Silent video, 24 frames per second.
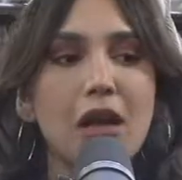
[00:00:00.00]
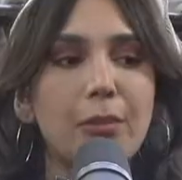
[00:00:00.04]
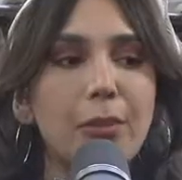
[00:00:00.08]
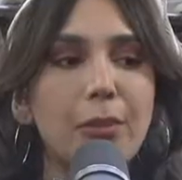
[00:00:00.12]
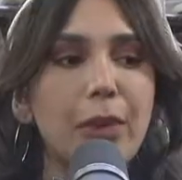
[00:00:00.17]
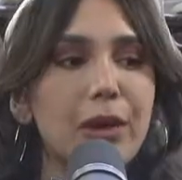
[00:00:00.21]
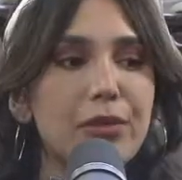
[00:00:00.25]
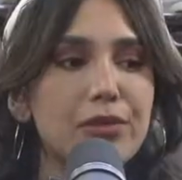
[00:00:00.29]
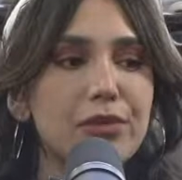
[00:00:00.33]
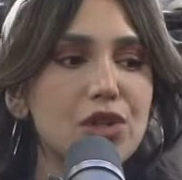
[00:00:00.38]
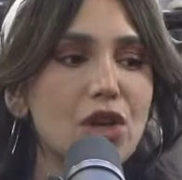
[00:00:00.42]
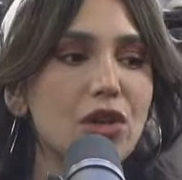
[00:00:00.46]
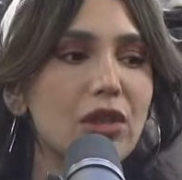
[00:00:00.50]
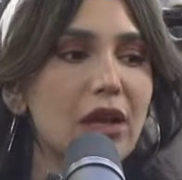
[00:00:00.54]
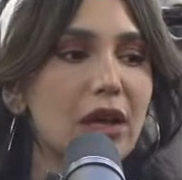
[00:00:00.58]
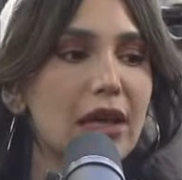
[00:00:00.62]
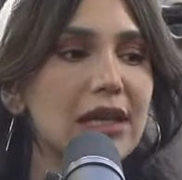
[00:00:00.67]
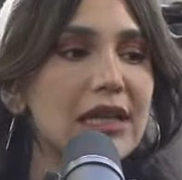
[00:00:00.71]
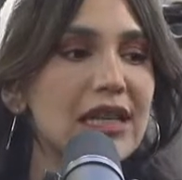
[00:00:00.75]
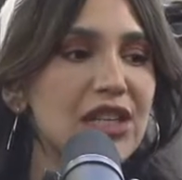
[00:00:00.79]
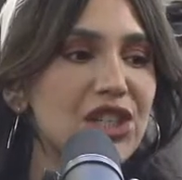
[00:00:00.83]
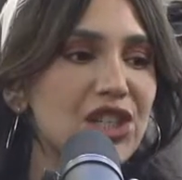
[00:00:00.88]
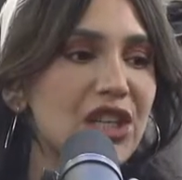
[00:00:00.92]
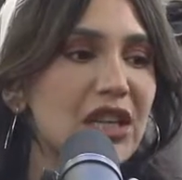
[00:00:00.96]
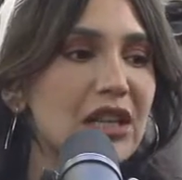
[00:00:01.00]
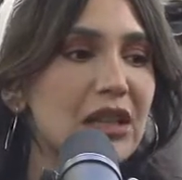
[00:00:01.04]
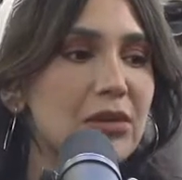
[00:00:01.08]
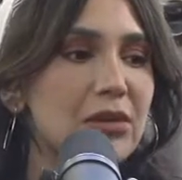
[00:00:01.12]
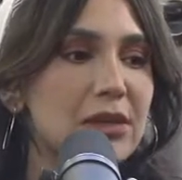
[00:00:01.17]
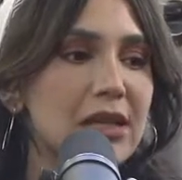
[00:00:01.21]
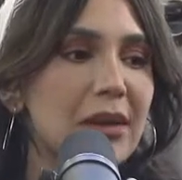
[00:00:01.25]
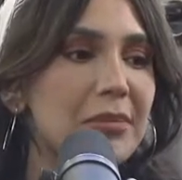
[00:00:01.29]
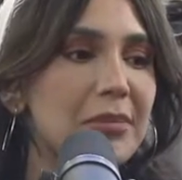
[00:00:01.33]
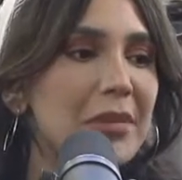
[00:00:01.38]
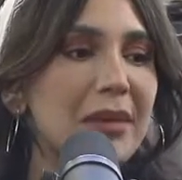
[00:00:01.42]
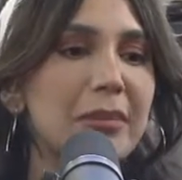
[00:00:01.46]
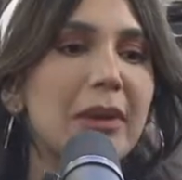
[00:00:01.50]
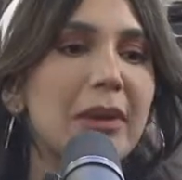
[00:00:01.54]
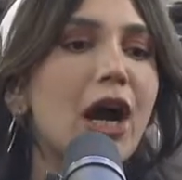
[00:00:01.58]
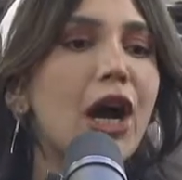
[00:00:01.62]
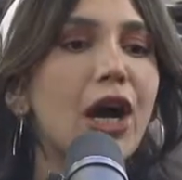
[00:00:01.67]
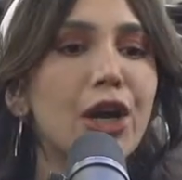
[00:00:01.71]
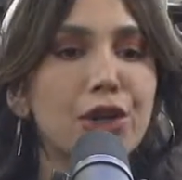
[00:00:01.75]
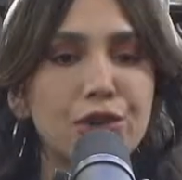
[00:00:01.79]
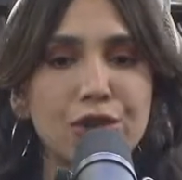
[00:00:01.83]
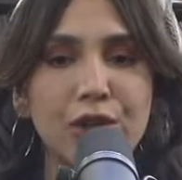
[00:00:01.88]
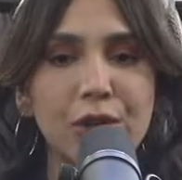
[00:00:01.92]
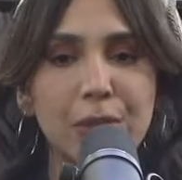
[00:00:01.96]
but so the, initially there was like maybe
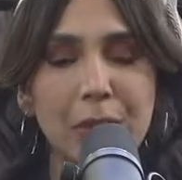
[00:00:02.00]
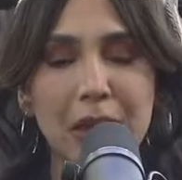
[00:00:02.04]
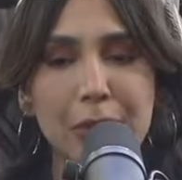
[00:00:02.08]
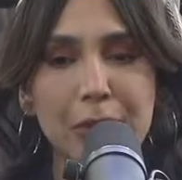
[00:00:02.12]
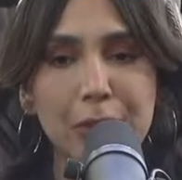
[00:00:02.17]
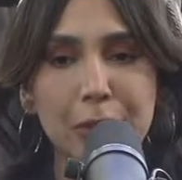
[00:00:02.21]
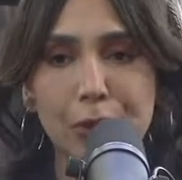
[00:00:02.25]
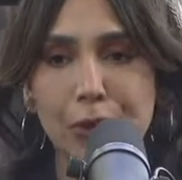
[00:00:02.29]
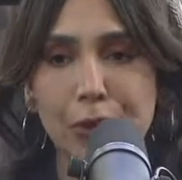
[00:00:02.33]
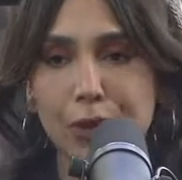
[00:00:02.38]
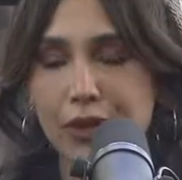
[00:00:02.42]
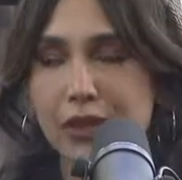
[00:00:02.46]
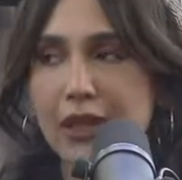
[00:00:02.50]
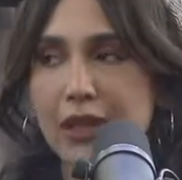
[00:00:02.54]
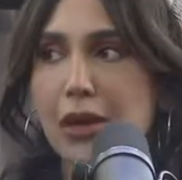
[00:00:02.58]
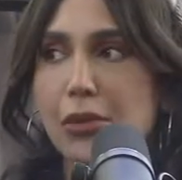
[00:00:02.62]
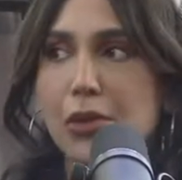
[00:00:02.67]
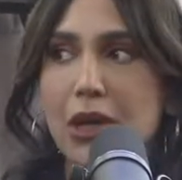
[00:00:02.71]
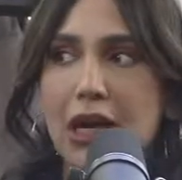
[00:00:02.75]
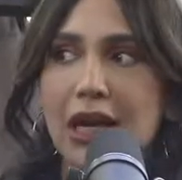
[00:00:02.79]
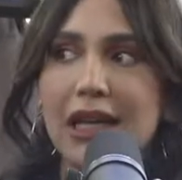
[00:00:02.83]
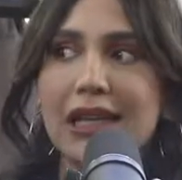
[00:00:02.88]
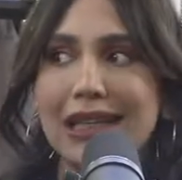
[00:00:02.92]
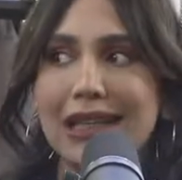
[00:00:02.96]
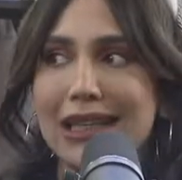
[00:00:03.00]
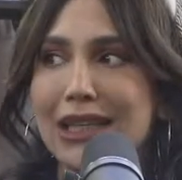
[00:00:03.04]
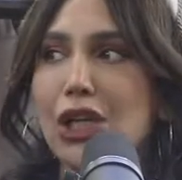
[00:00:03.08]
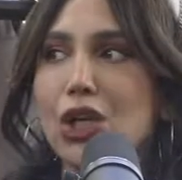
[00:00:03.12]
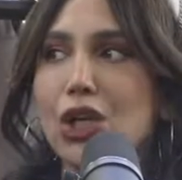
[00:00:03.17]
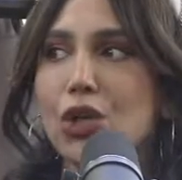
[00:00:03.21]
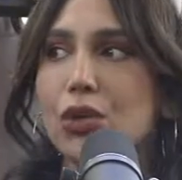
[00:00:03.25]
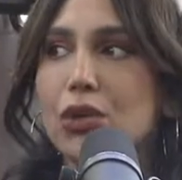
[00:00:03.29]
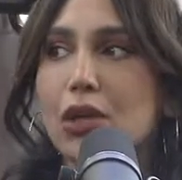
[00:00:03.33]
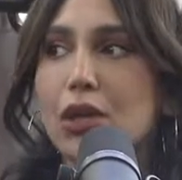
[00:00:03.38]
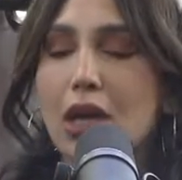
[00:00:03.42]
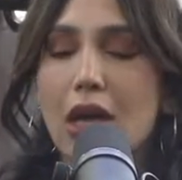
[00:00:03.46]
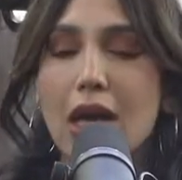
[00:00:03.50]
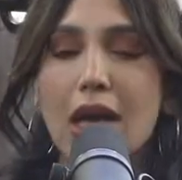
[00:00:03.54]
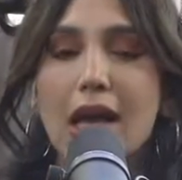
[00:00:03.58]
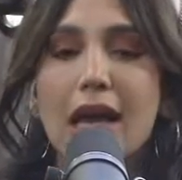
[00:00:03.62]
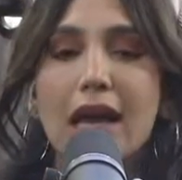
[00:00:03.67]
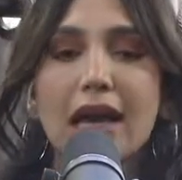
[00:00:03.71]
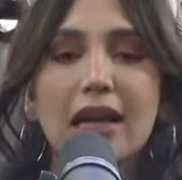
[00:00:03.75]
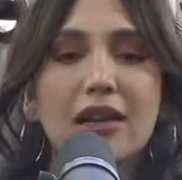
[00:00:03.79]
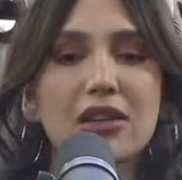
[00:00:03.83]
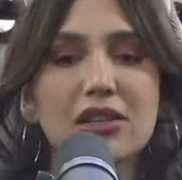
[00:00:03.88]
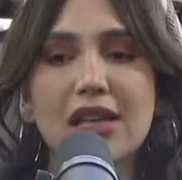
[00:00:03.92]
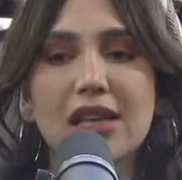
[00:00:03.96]
100 people. They were kind of cute.
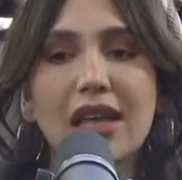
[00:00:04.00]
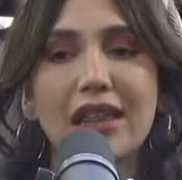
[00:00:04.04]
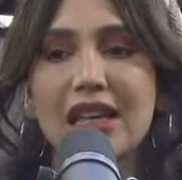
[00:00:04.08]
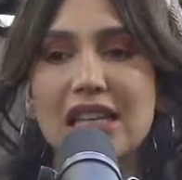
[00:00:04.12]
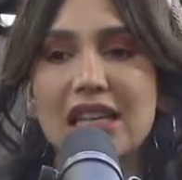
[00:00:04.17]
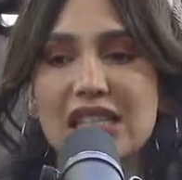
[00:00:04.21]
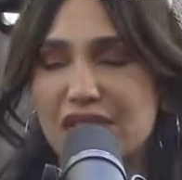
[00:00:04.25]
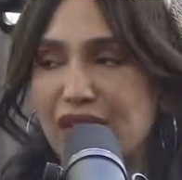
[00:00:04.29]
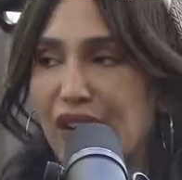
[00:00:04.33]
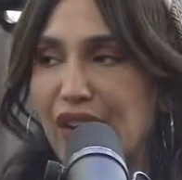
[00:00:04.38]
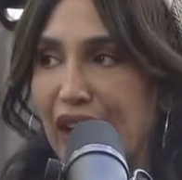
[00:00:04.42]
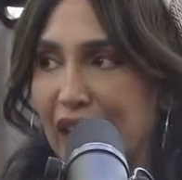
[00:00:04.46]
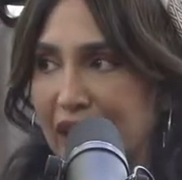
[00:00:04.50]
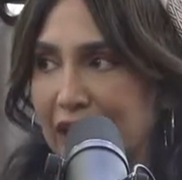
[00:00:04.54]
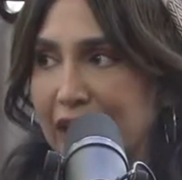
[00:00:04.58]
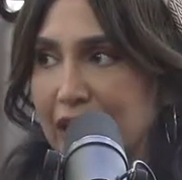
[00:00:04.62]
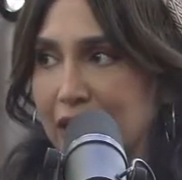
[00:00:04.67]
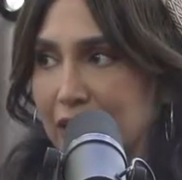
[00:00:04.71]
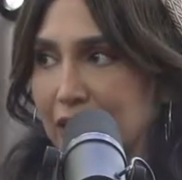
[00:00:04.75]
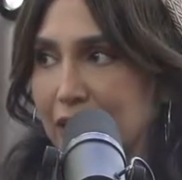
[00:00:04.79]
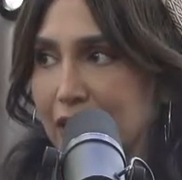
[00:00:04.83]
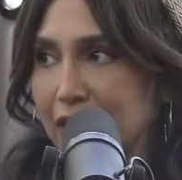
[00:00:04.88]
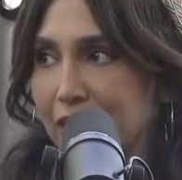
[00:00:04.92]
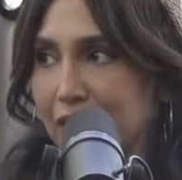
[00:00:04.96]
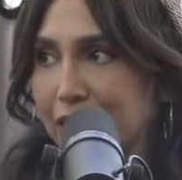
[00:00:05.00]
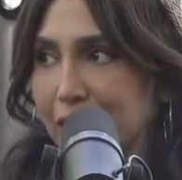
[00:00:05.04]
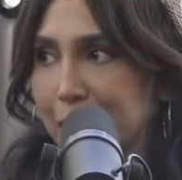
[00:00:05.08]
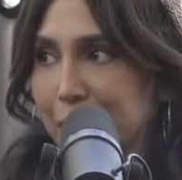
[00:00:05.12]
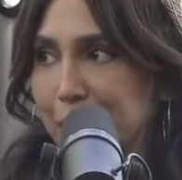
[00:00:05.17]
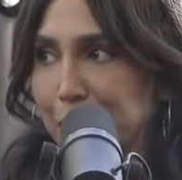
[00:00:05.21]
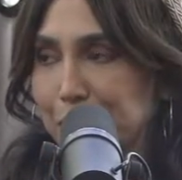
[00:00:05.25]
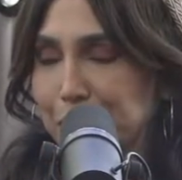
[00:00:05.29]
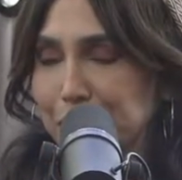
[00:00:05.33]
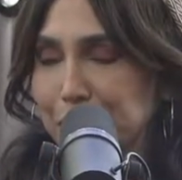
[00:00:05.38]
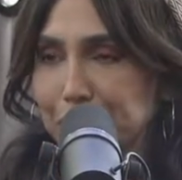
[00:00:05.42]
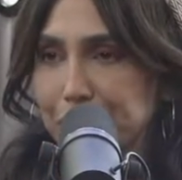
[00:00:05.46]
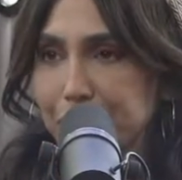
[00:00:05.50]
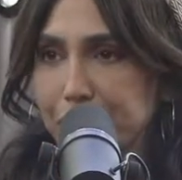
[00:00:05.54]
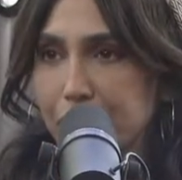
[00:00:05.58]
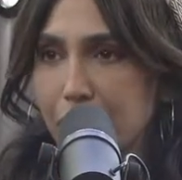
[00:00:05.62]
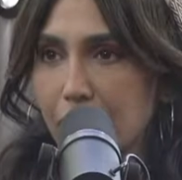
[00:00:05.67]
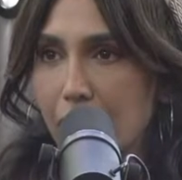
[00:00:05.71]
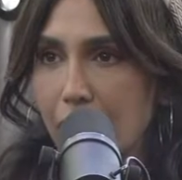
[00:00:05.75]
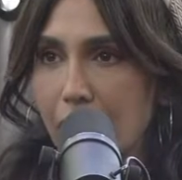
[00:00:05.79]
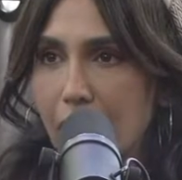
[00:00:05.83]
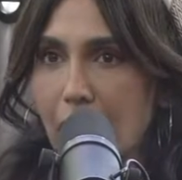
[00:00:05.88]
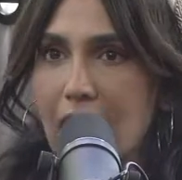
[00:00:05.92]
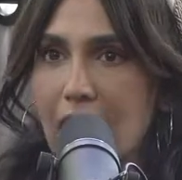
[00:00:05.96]
And I was like, oh, that's fine.
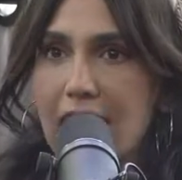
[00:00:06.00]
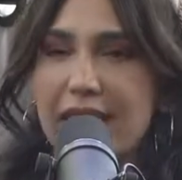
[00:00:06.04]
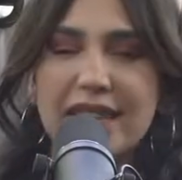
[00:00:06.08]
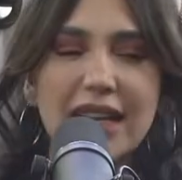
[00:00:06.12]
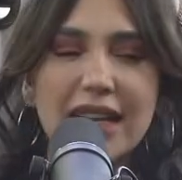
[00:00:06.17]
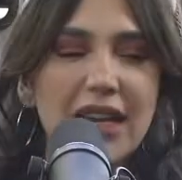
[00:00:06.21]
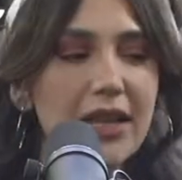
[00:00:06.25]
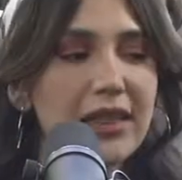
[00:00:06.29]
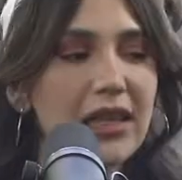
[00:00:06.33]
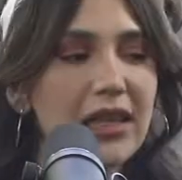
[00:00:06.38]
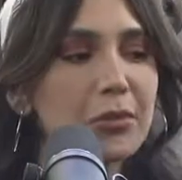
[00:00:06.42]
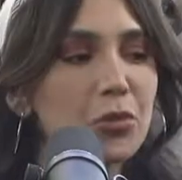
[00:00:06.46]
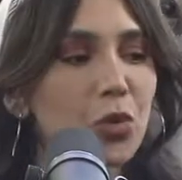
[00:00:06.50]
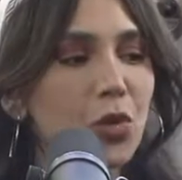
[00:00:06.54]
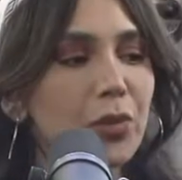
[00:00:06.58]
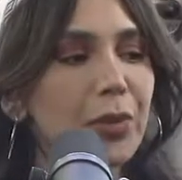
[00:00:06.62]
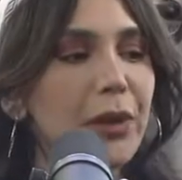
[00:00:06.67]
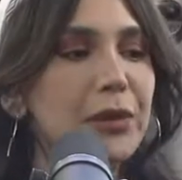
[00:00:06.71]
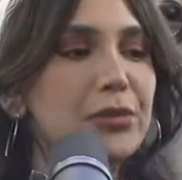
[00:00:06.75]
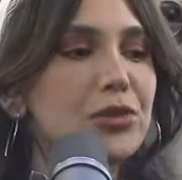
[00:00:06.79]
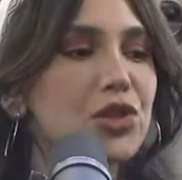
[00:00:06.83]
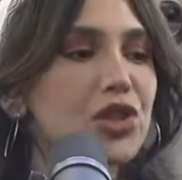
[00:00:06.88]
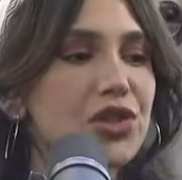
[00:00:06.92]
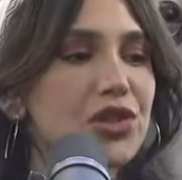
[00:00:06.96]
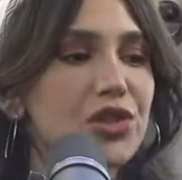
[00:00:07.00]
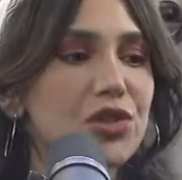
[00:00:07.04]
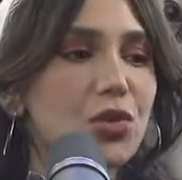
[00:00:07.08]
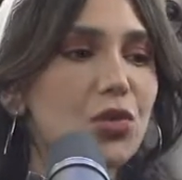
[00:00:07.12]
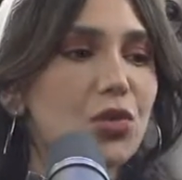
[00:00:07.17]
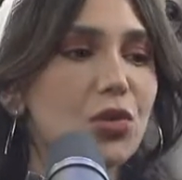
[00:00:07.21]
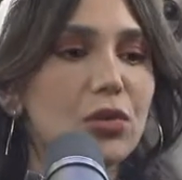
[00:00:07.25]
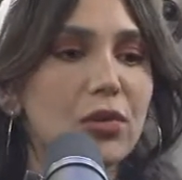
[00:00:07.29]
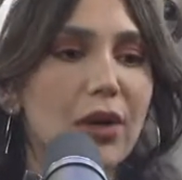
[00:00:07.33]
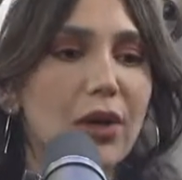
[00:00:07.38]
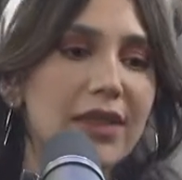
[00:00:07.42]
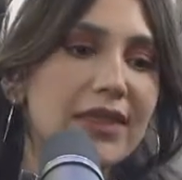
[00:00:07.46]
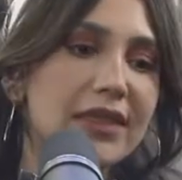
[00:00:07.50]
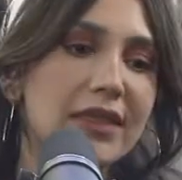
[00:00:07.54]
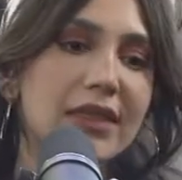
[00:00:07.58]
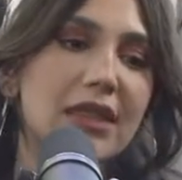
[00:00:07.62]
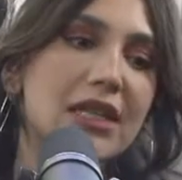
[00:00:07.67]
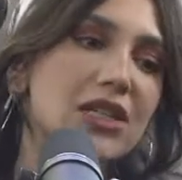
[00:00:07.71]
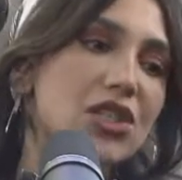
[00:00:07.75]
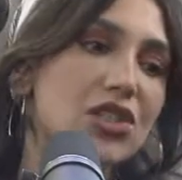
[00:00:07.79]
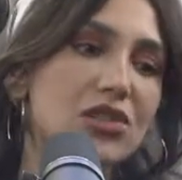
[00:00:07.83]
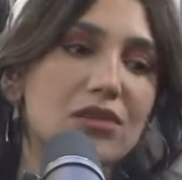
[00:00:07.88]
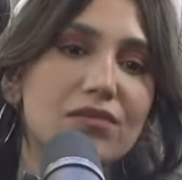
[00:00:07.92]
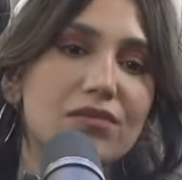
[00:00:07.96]
And then I think more people just saw and
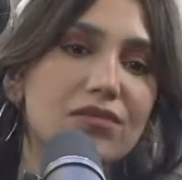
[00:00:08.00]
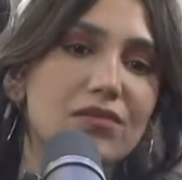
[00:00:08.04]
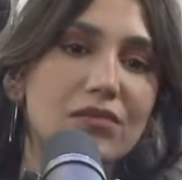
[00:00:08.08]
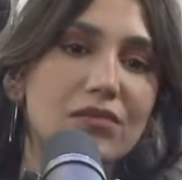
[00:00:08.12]
they just